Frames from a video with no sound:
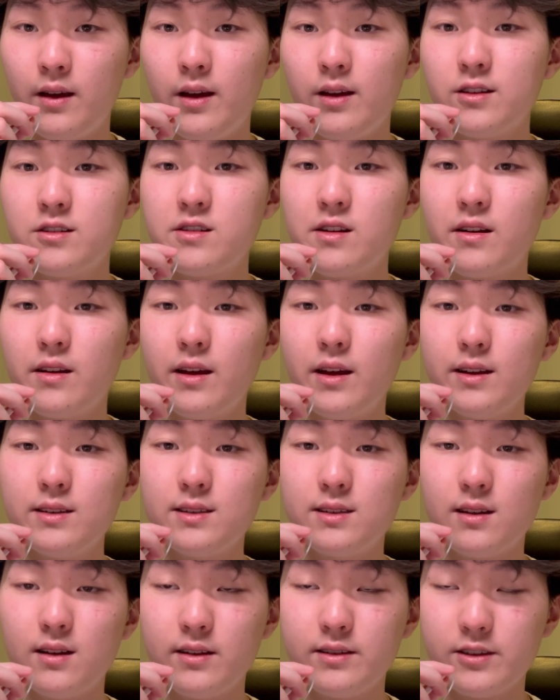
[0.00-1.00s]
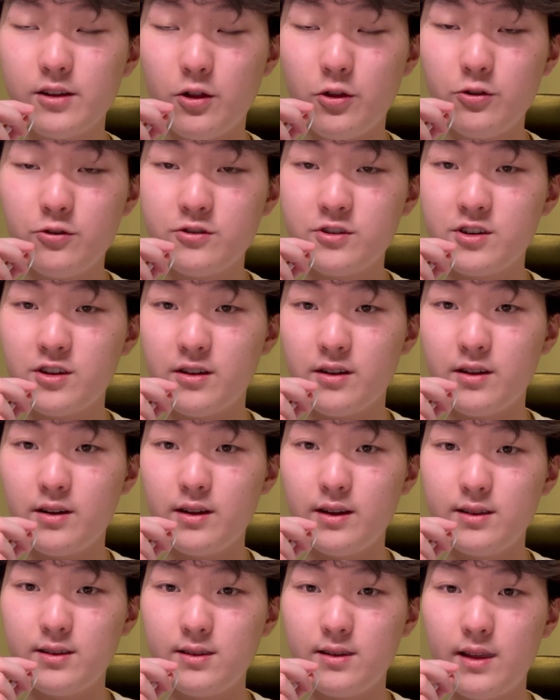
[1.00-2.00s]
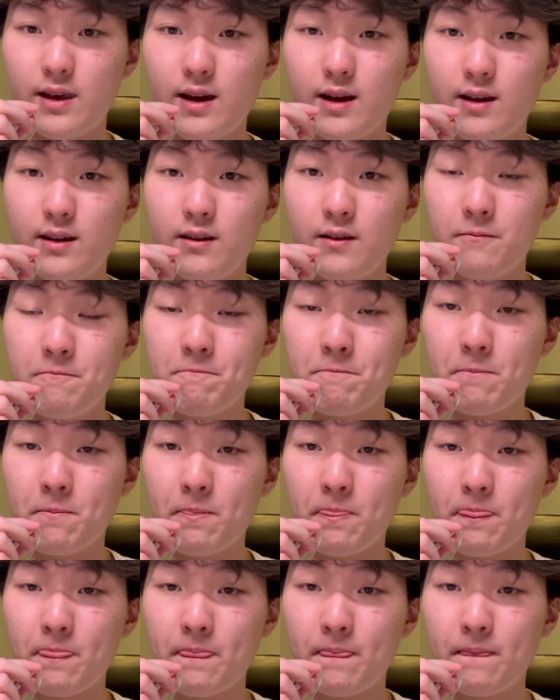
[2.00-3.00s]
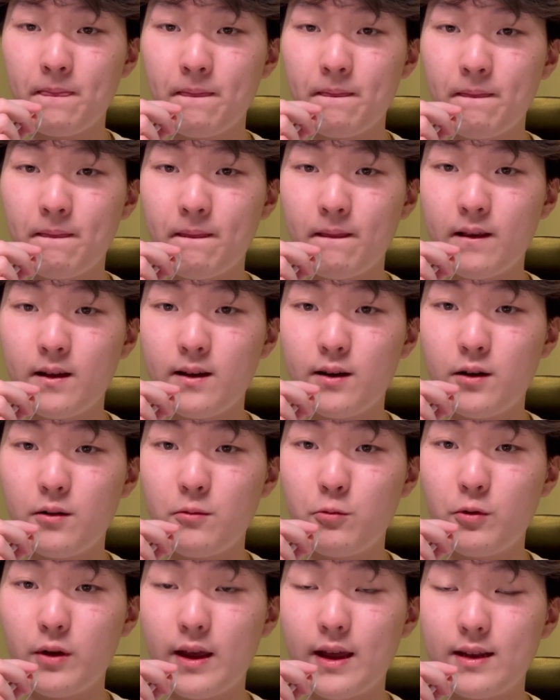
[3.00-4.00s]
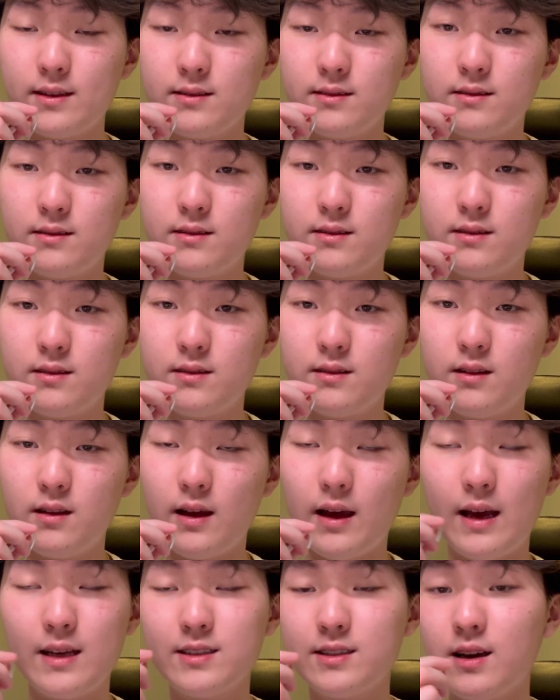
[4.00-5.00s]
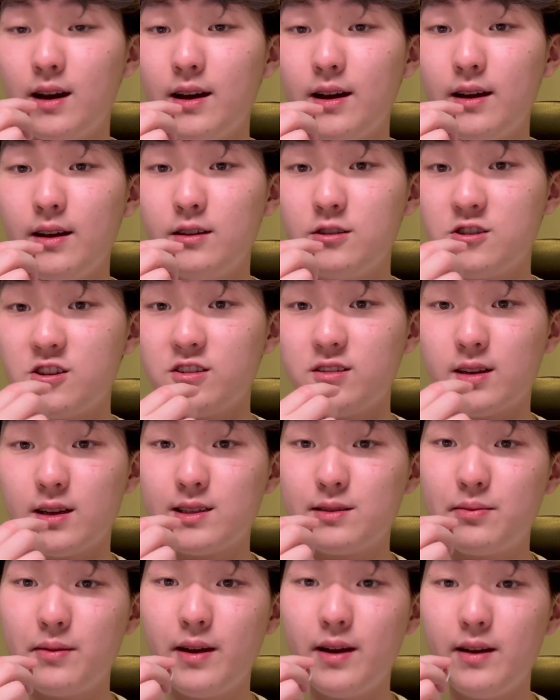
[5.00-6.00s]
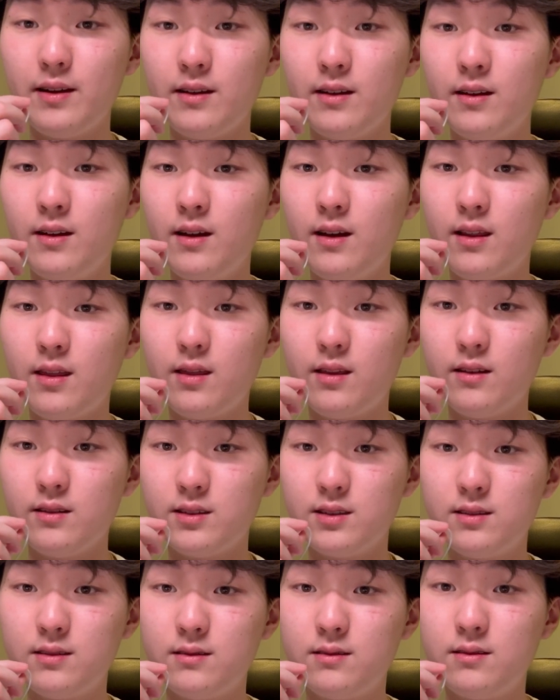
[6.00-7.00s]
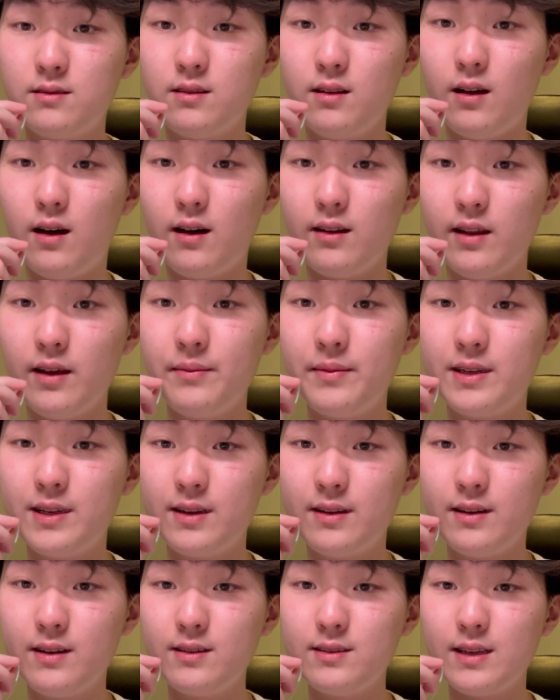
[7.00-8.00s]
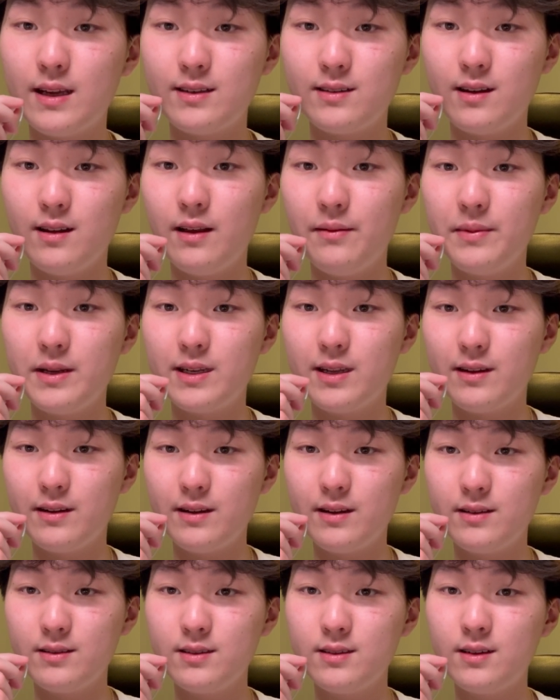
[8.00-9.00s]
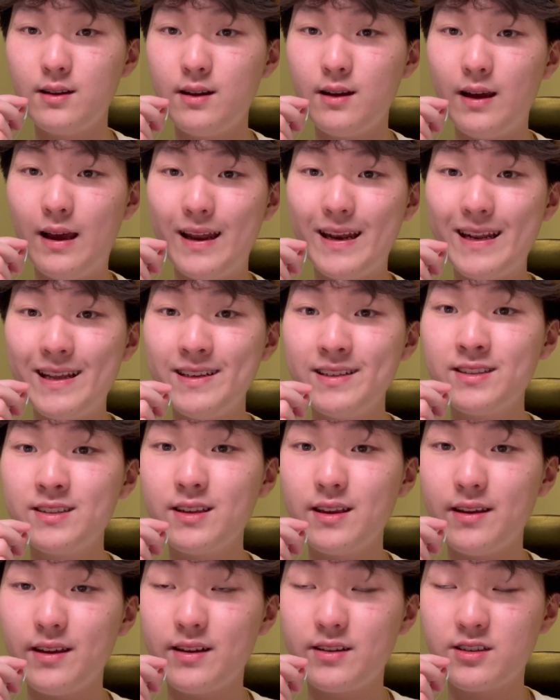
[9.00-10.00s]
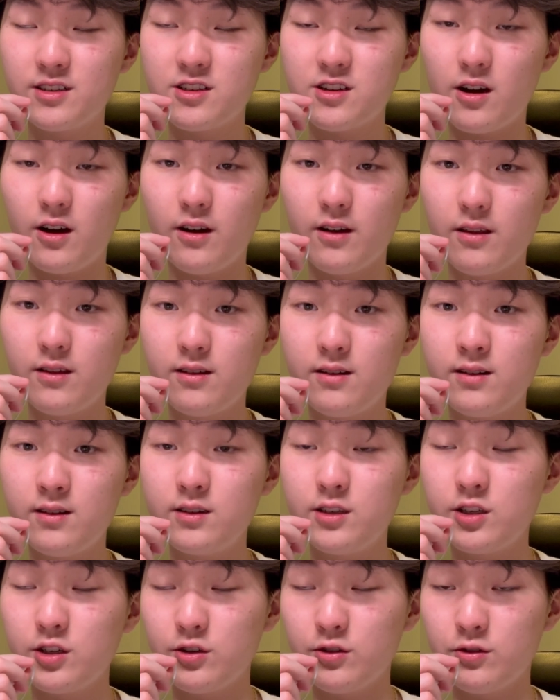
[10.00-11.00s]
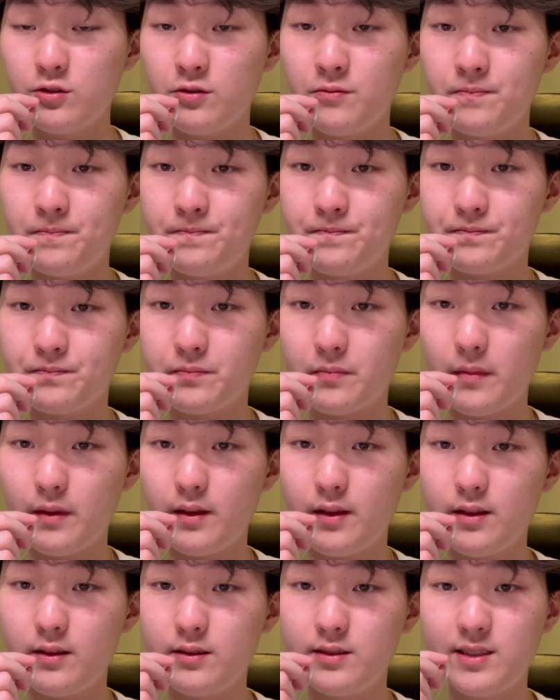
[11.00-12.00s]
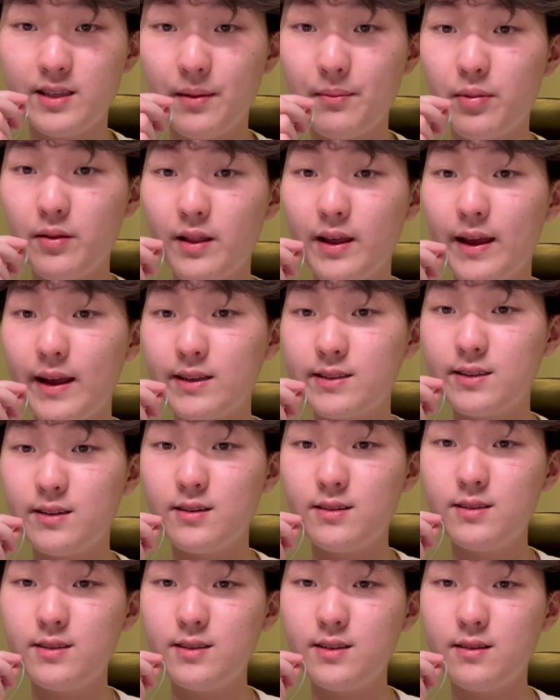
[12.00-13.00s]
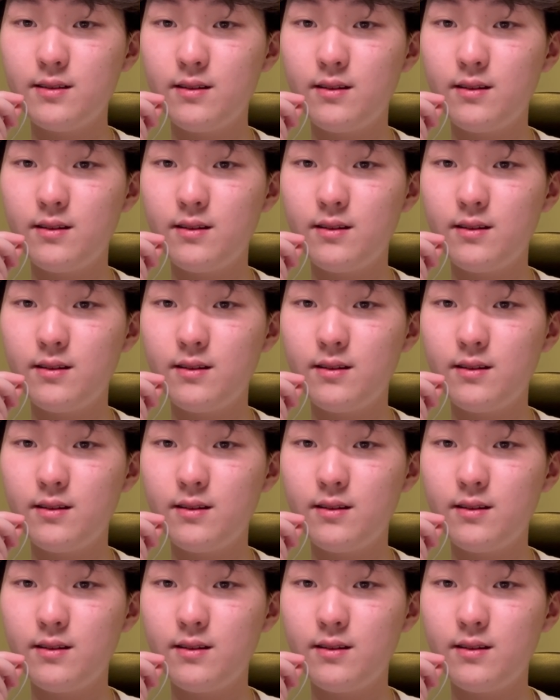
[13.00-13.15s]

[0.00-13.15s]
Schelling's solution is that we can, as I just explained, the unlimitedness and limitedness needs each other to simply exist.